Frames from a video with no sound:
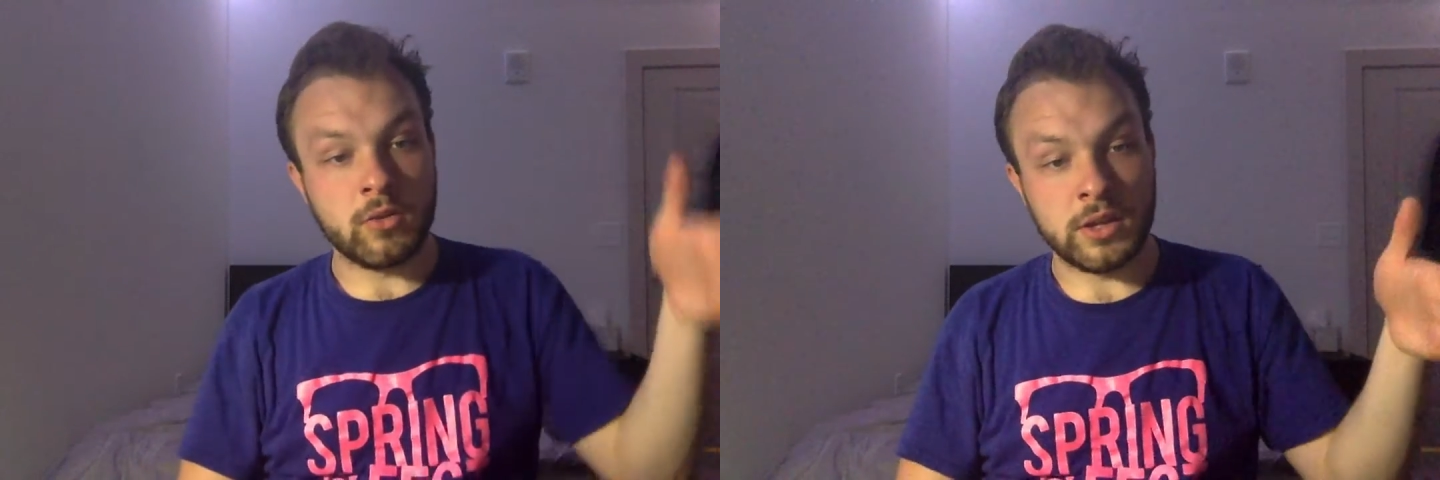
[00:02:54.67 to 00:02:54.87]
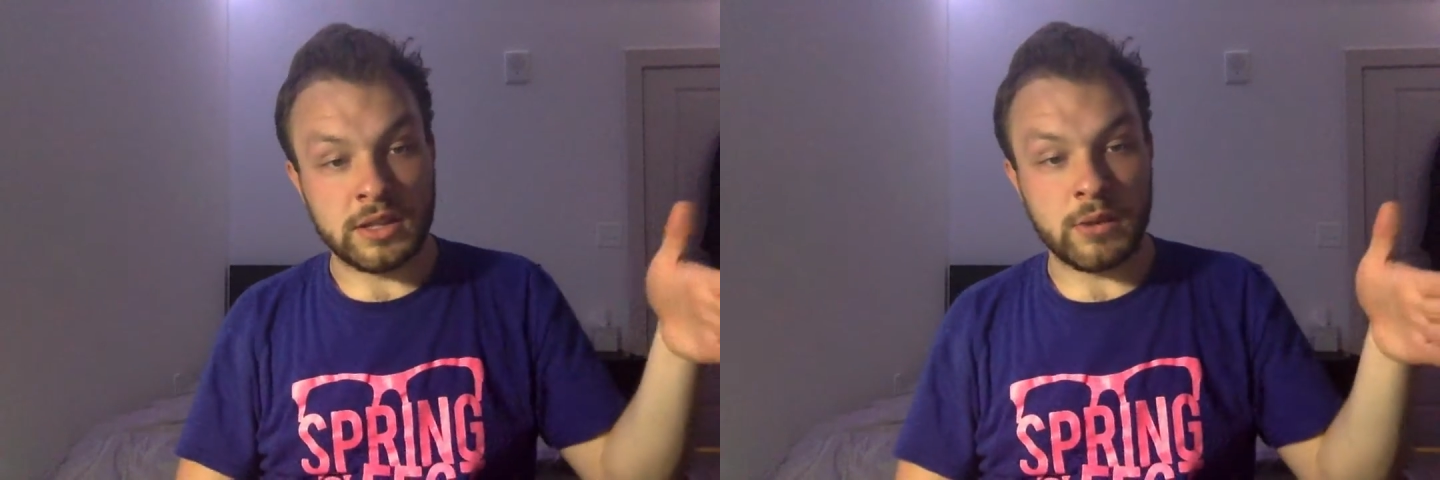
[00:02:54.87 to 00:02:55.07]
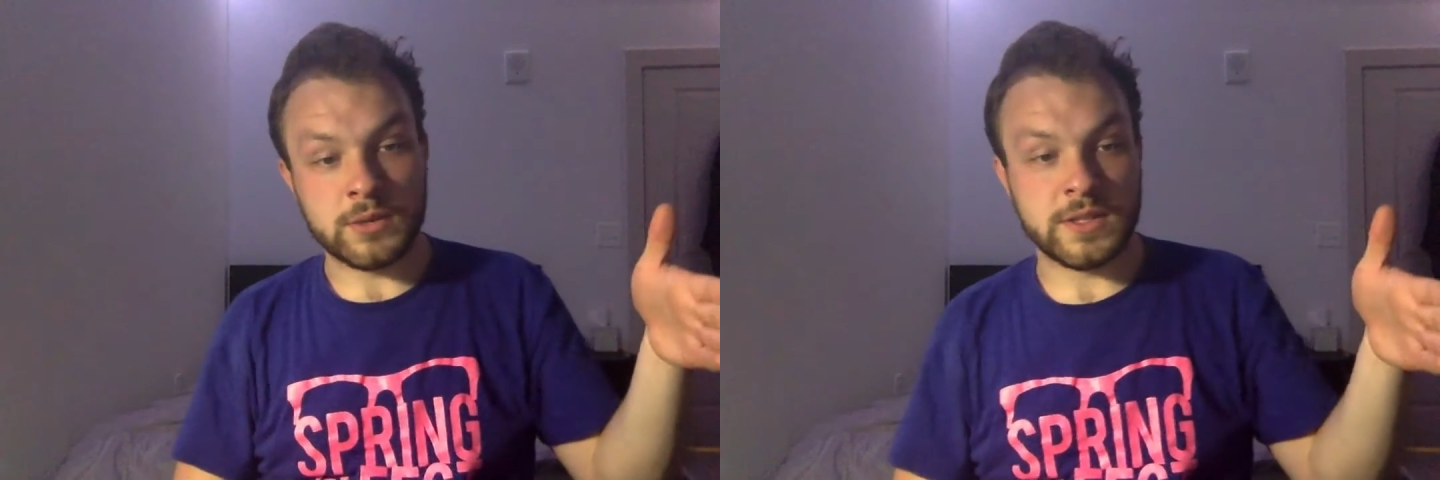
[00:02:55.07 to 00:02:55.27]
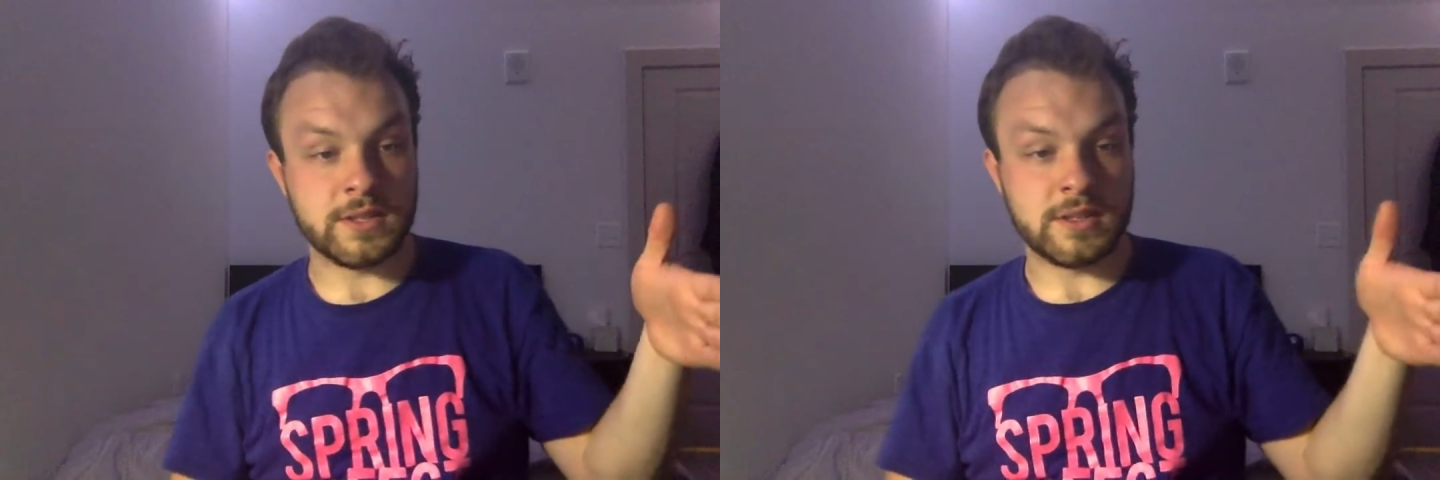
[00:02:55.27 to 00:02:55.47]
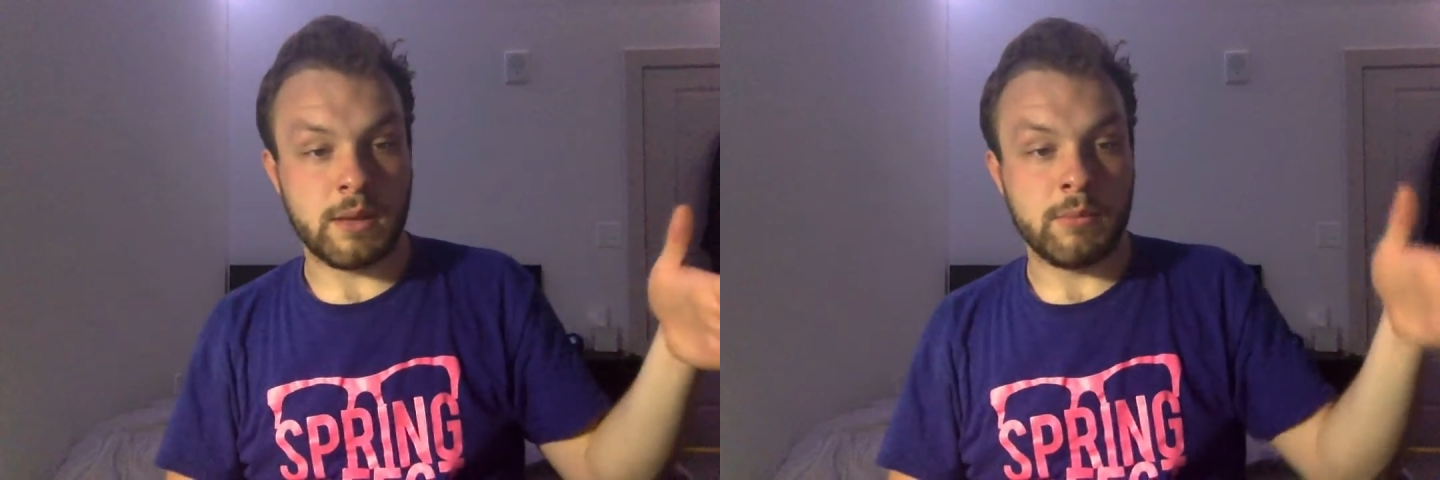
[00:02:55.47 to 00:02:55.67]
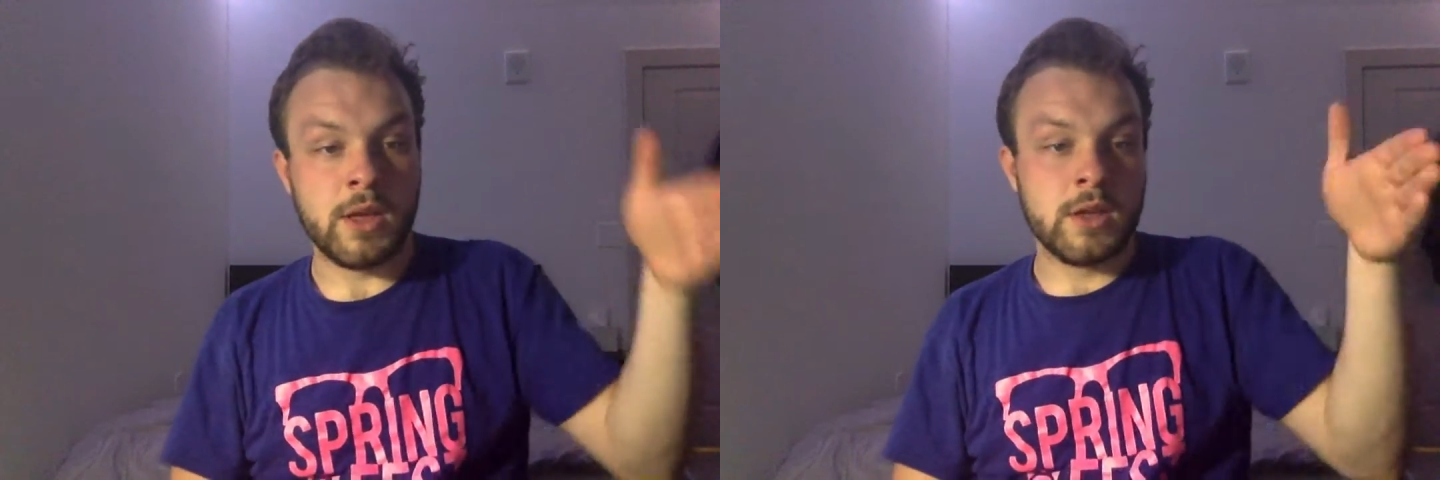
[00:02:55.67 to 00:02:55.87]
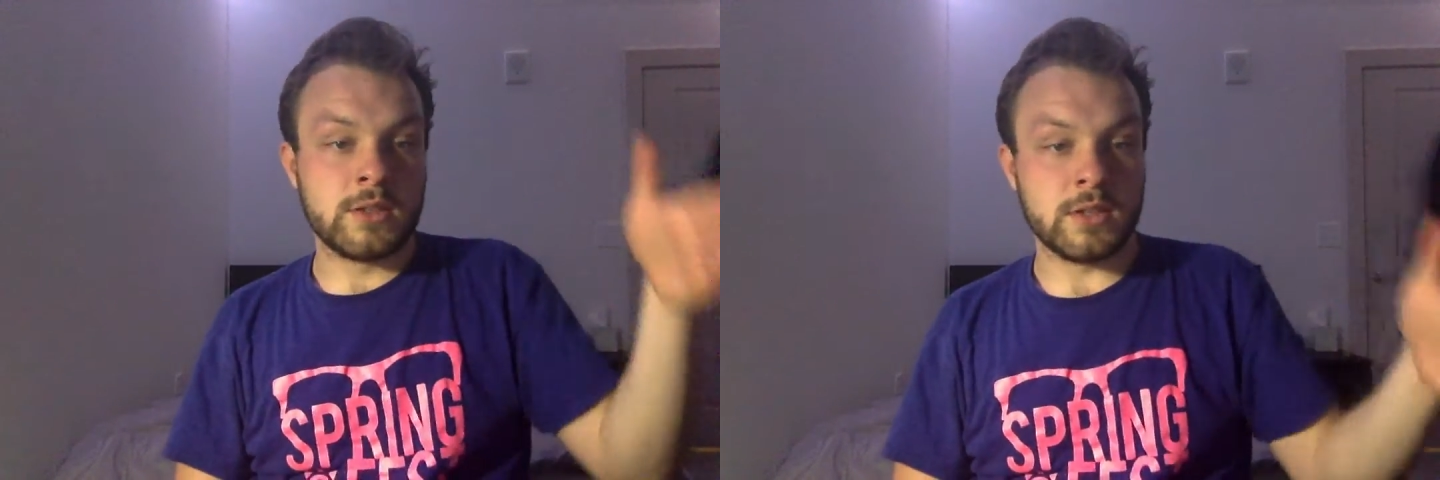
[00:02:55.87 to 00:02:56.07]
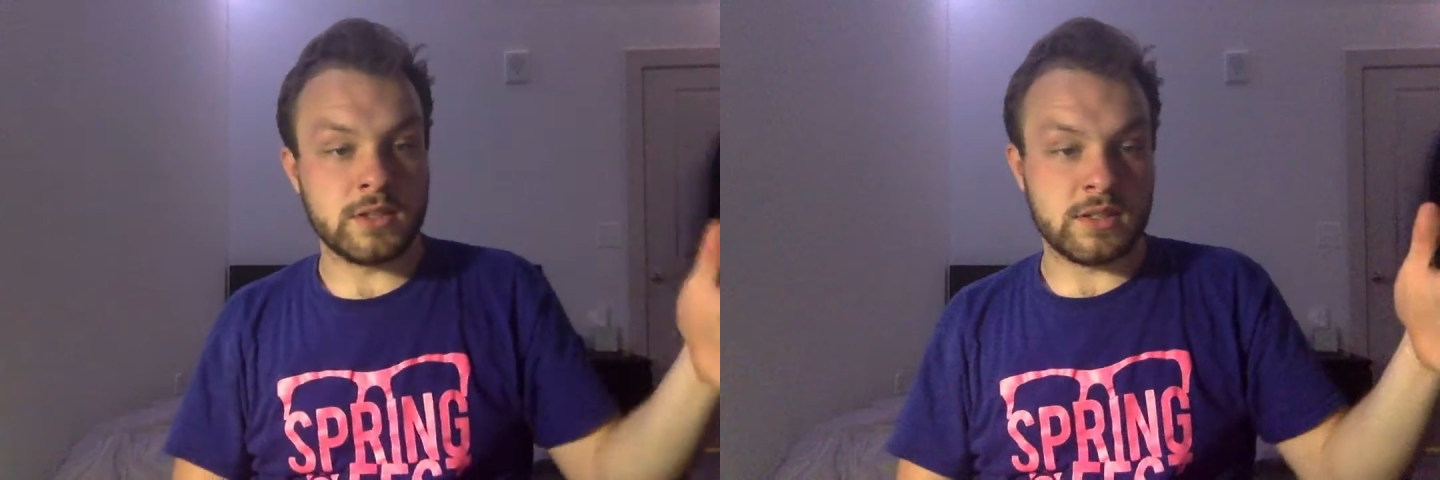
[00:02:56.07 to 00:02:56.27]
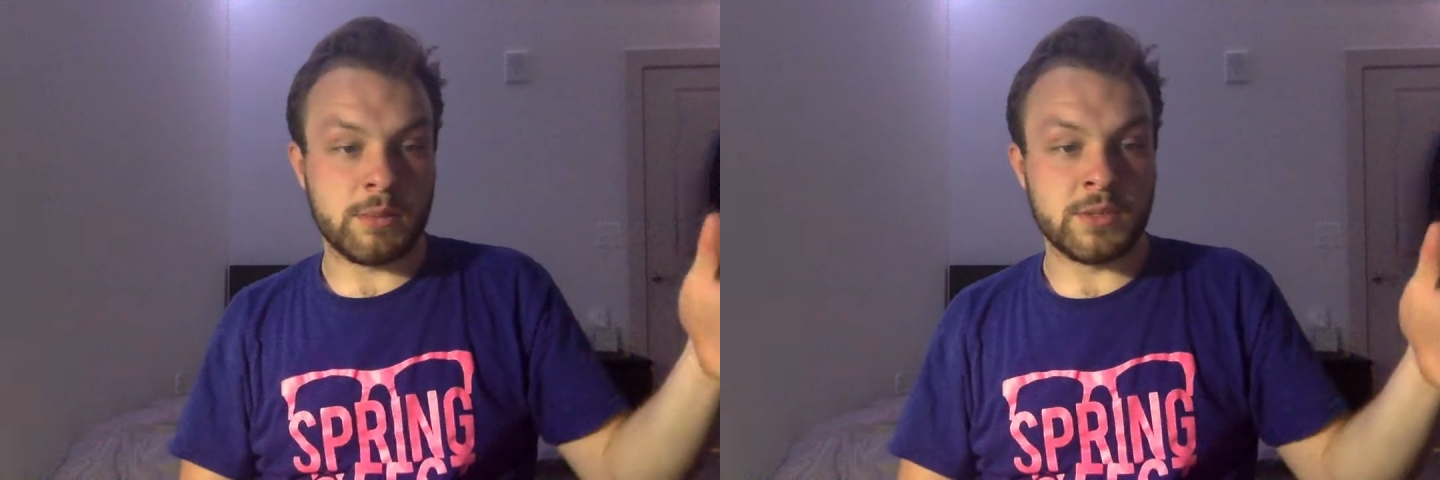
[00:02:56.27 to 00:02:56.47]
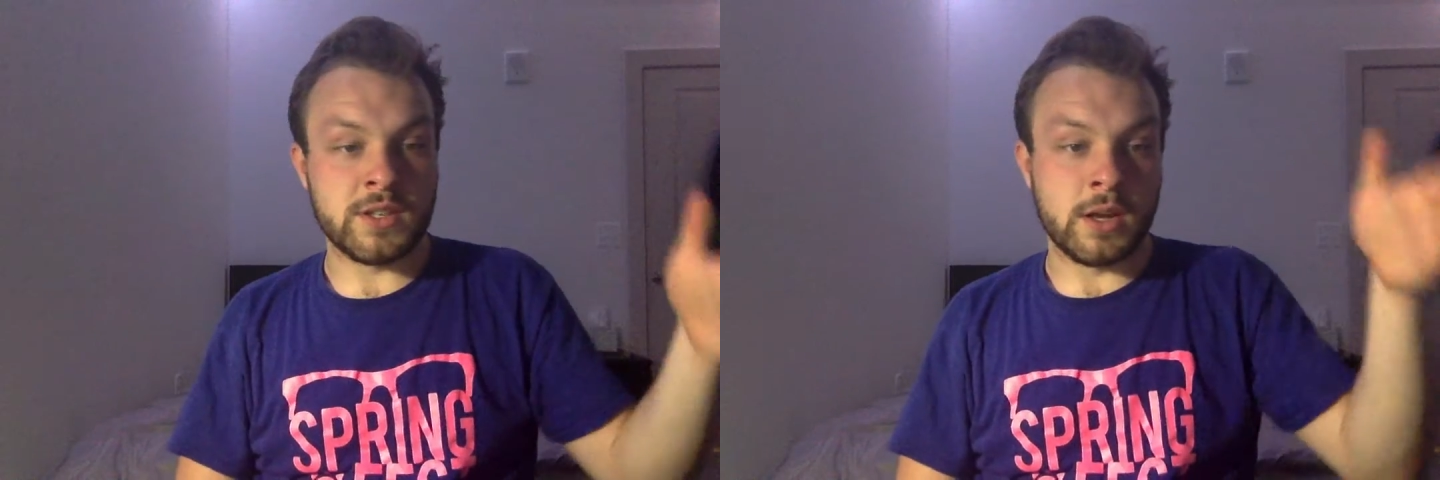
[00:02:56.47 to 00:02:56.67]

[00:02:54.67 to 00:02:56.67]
Right, that was this step. So this step is